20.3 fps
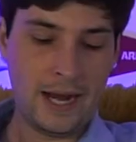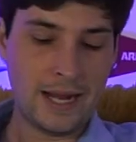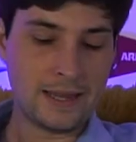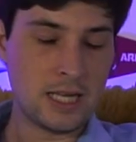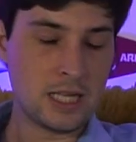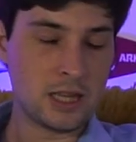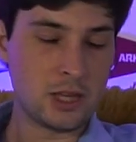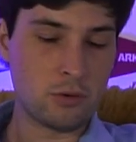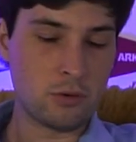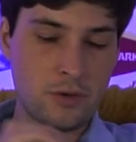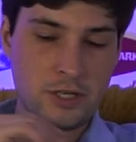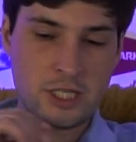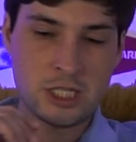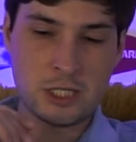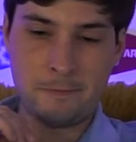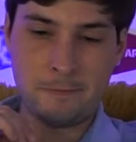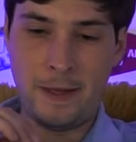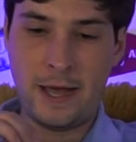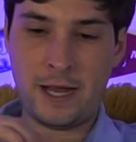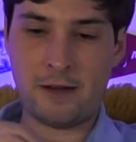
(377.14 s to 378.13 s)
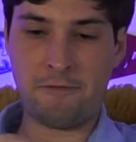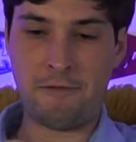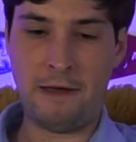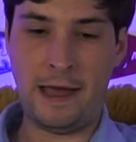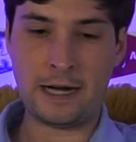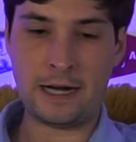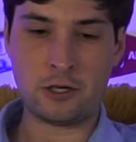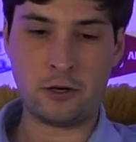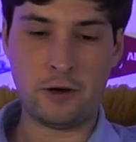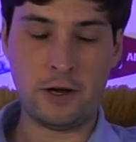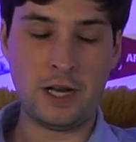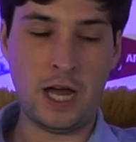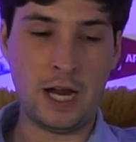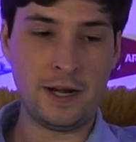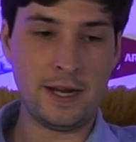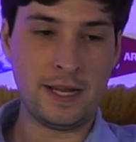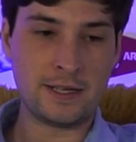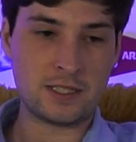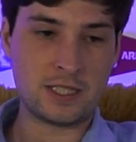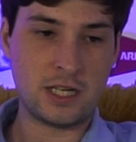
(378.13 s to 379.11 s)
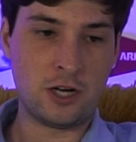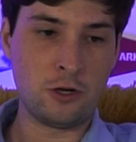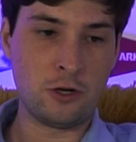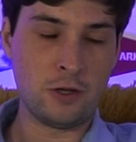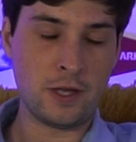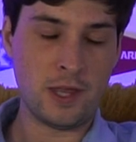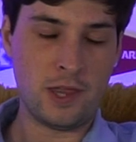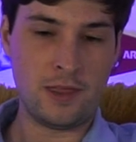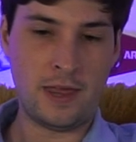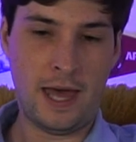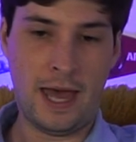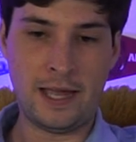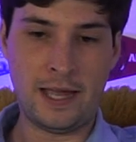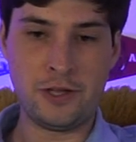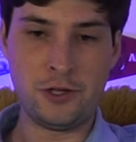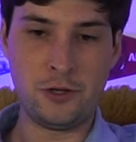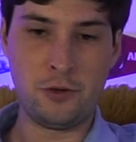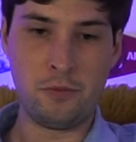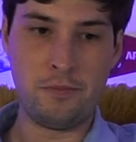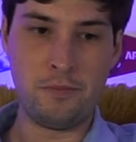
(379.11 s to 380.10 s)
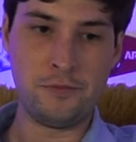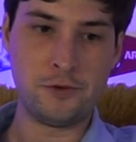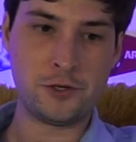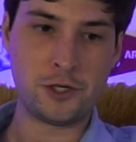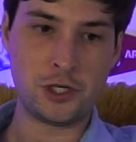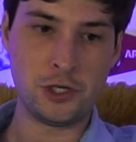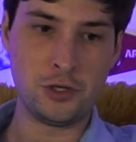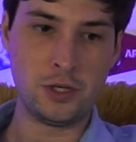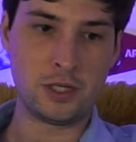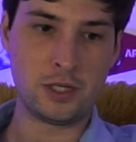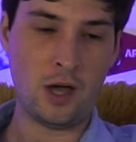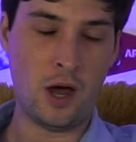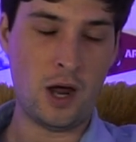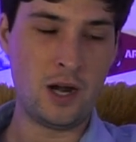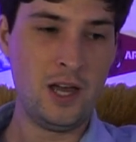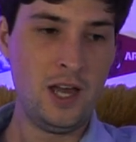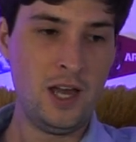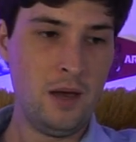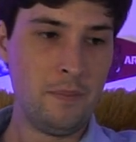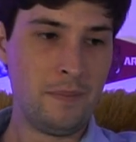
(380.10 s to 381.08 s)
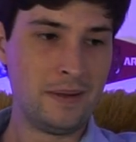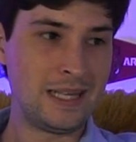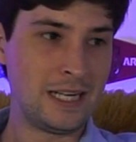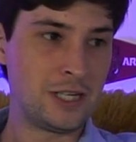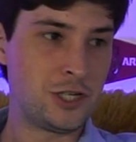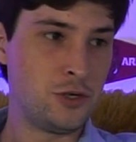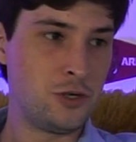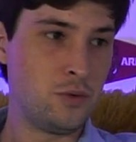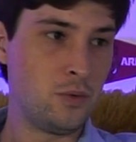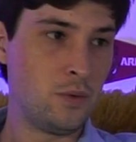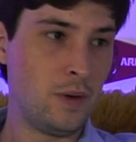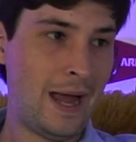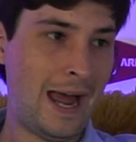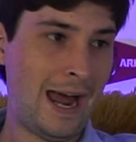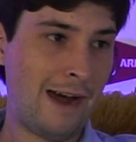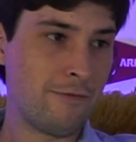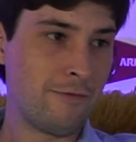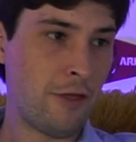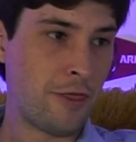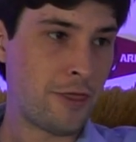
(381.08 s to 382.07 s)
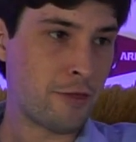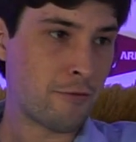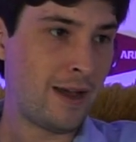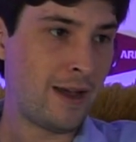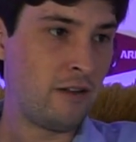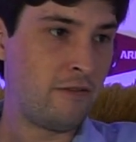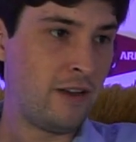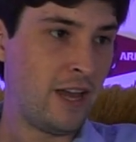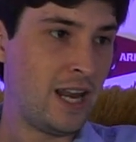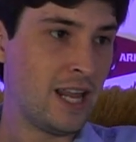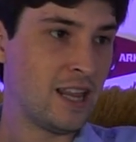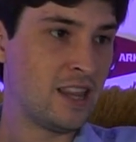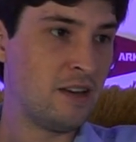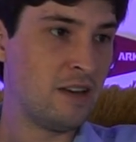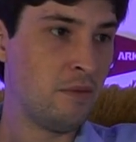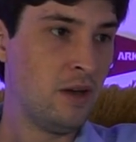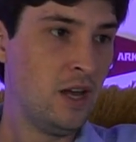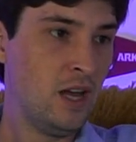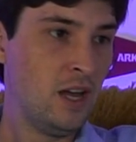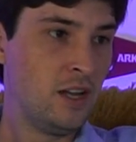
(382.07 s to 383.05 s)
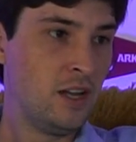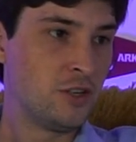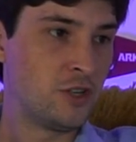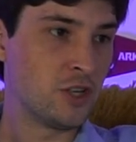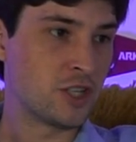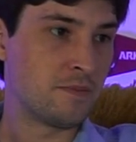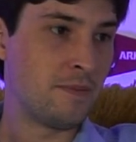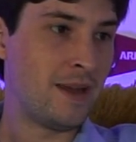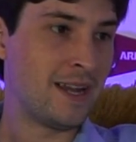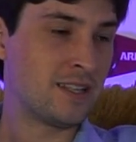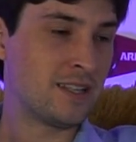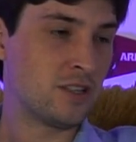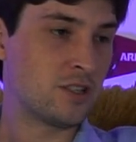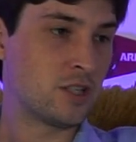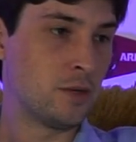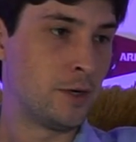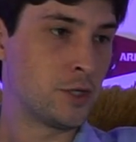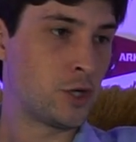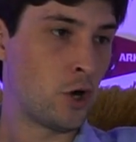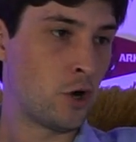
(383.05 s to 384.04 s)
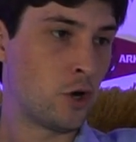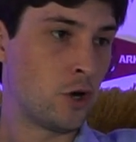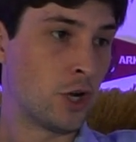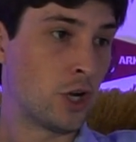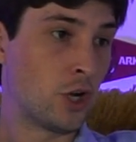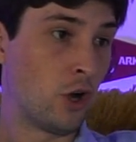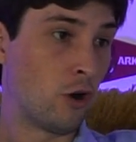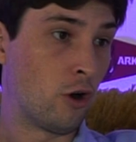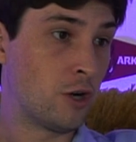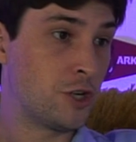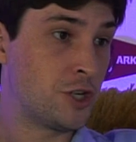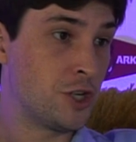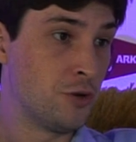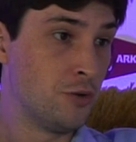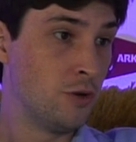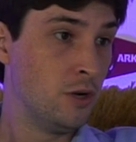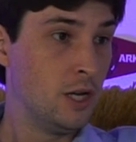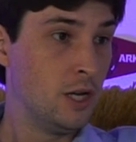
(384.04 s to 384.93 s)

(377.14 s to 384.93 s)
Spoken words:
I think the respect factor, not necessarily that you shoot a ton, but that you have the threat of hitting them, just makes it so much harder to guard you.